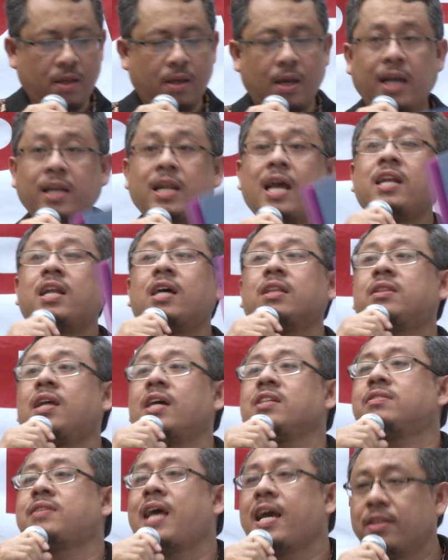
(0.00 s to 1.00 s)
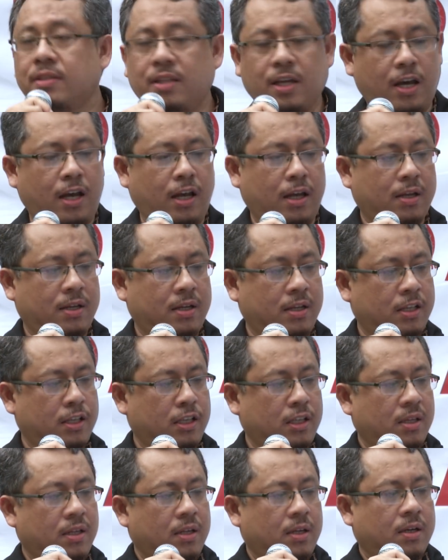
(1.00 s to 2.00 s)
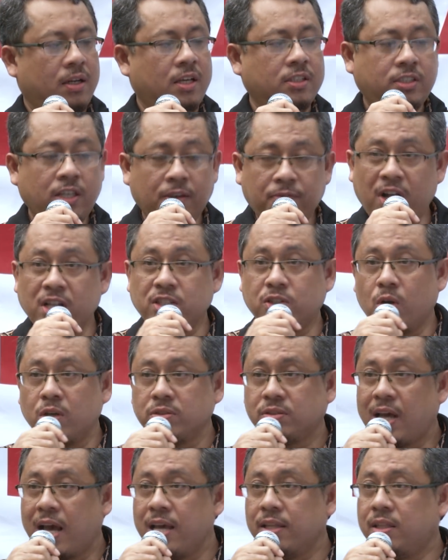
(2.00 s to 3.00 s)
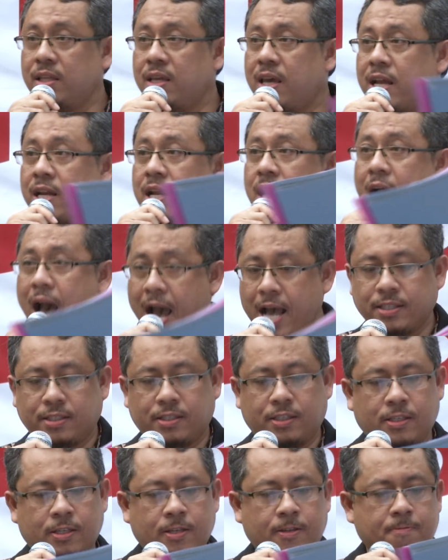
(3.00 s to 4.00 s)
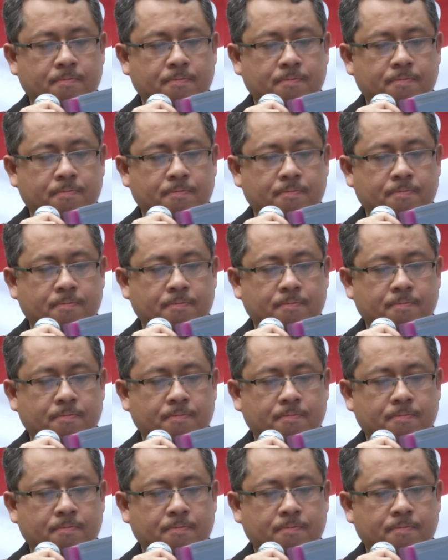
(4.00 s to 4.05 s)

And then the third sector, the civil society and the arts.